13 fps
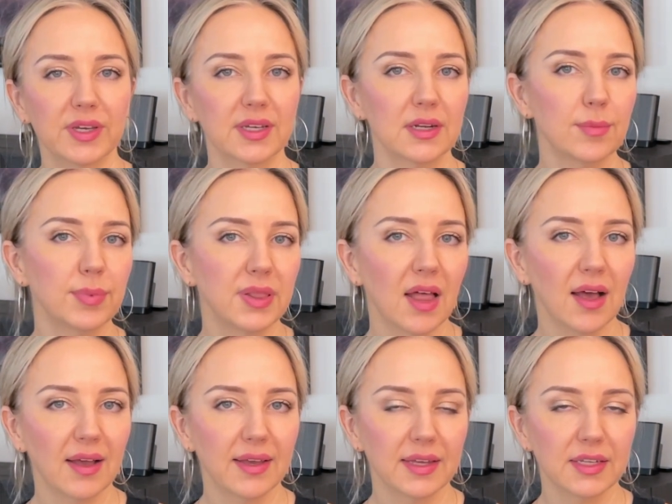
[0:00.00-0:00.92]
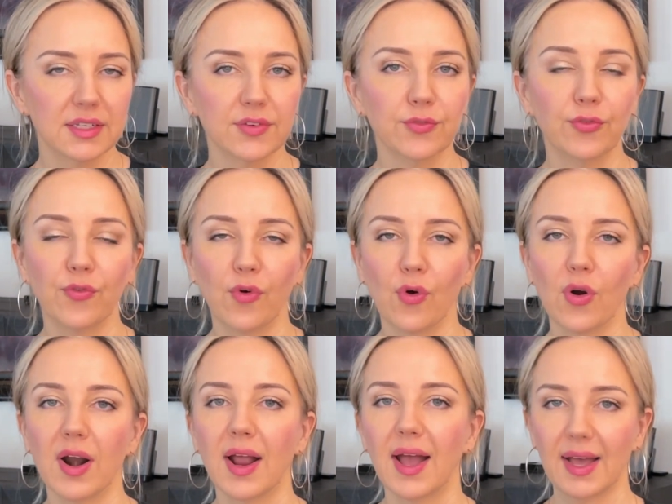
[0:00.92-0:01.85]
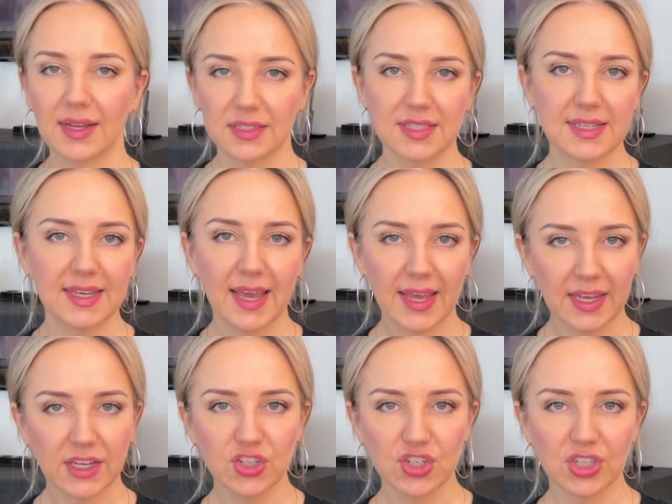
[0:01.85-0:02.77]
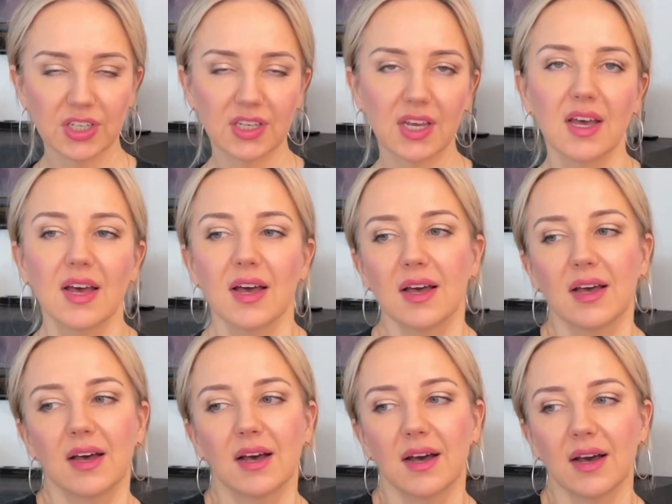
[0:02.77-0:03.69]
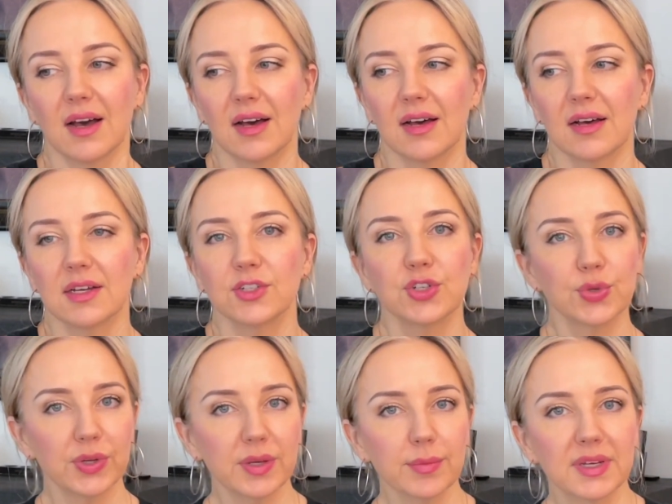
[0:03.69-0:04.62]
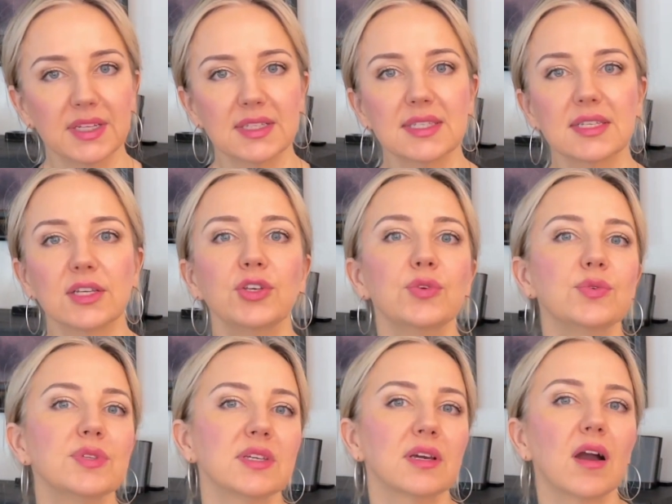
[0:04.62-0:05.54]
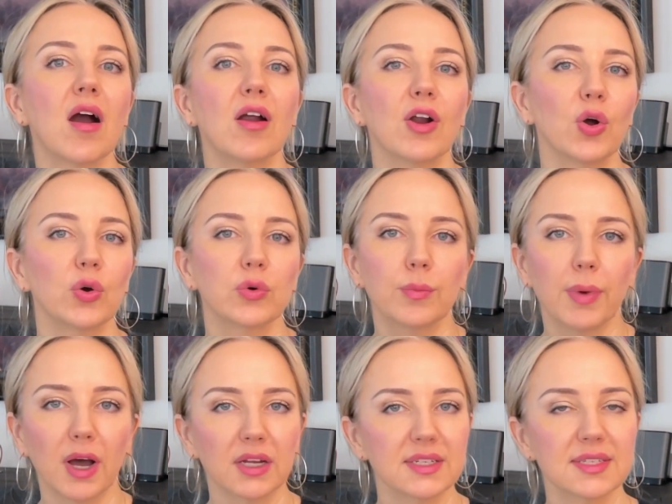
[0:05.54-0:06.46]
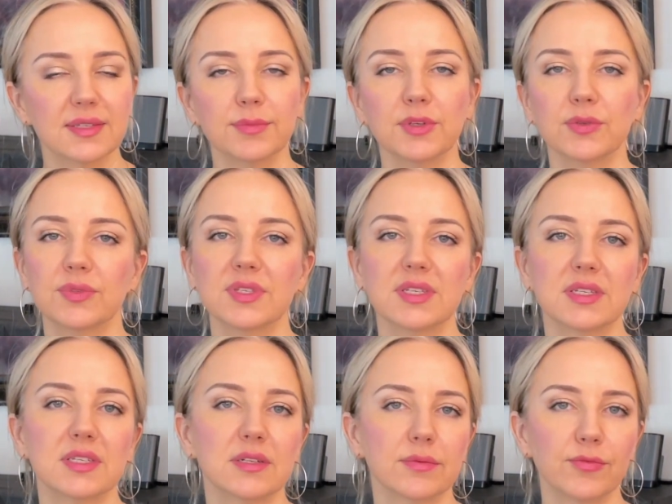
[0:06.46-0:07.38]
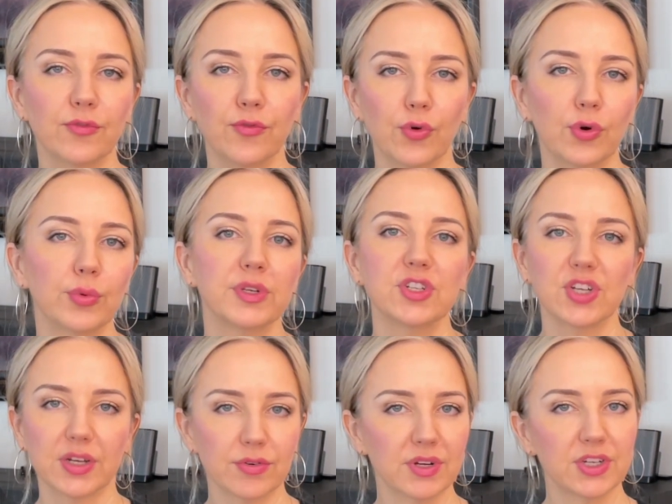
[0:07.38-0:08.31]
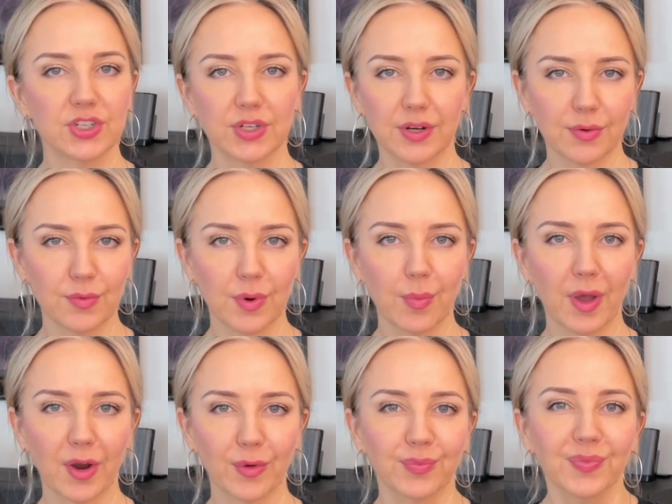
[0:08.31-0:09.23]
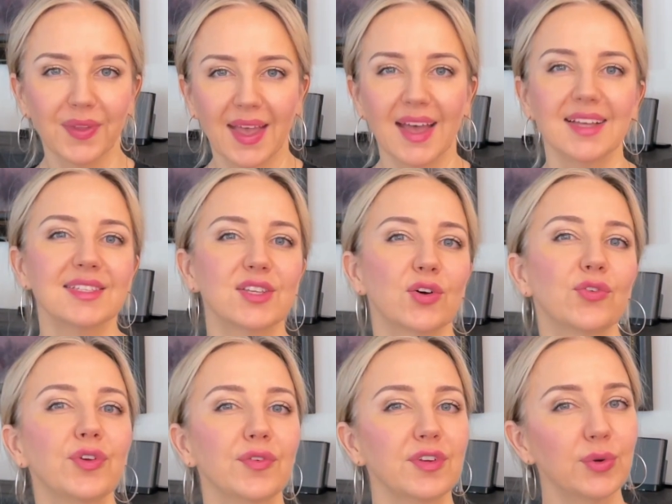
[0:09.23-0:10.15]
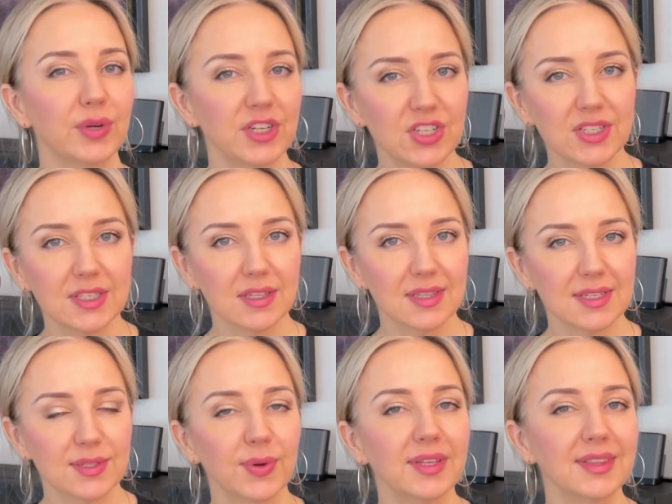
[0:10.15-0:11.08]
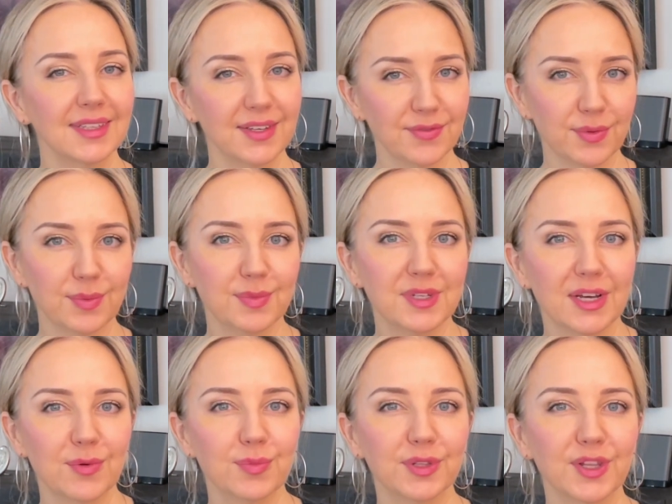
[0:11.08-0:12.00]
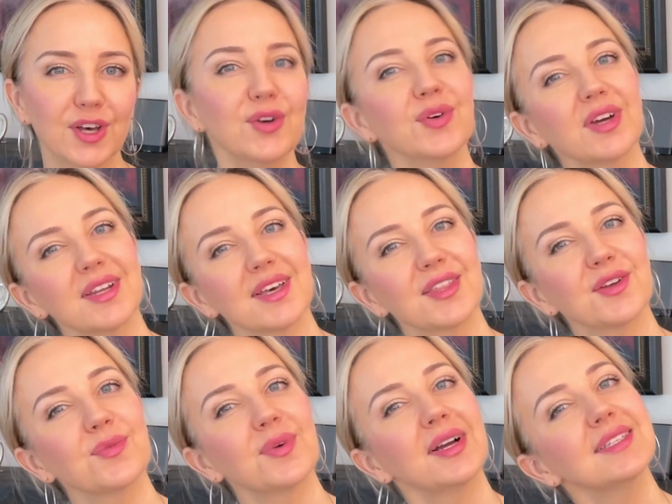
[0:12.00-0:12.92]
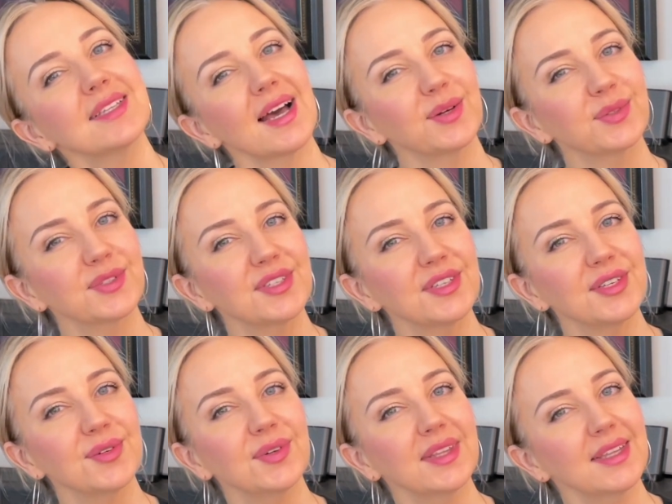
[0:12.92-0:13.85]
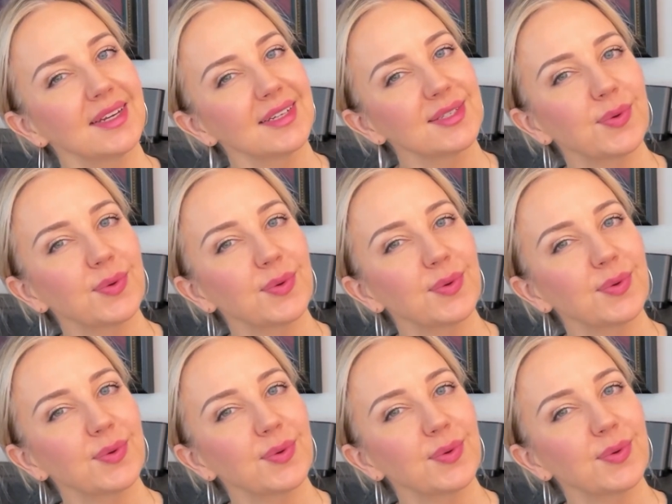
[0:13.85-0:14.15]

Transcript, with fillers: can apply it for anti-aging uh, treatments using our own body's immune system for regeneration and repair. So if you have any questions on this one, leave them down below, and otherwise I will see you in the next